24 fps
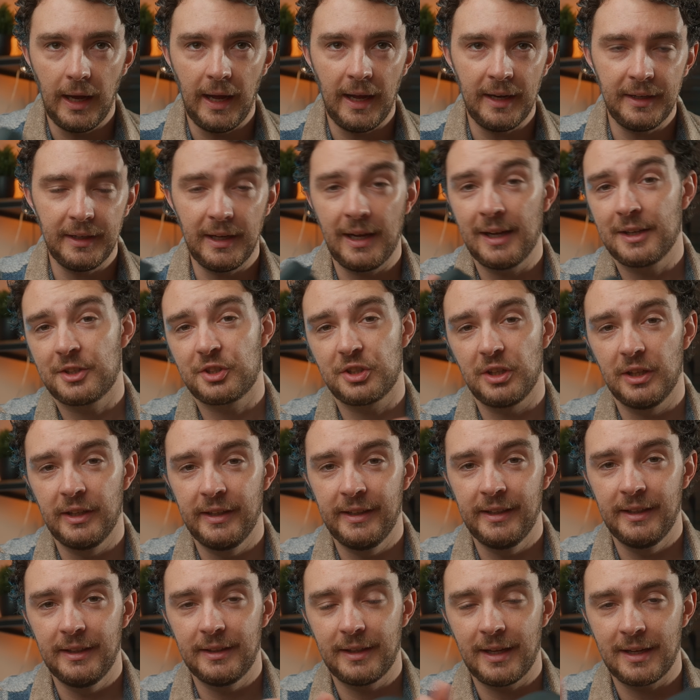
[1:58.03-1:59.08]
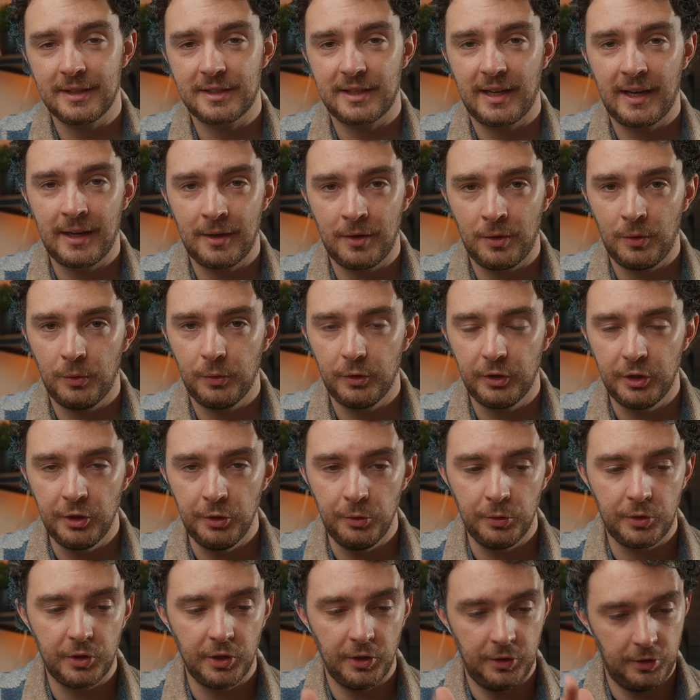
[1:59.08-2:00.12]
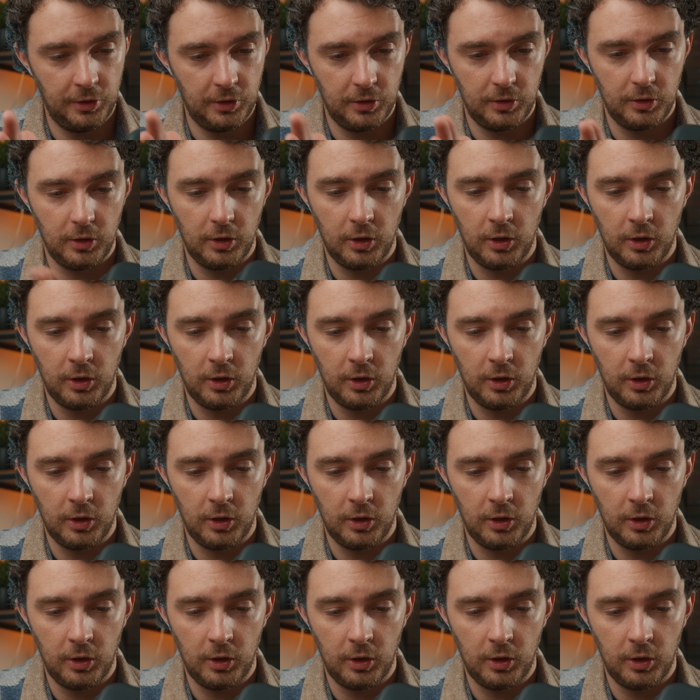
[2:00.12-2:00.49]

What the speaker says: And actually that's how you can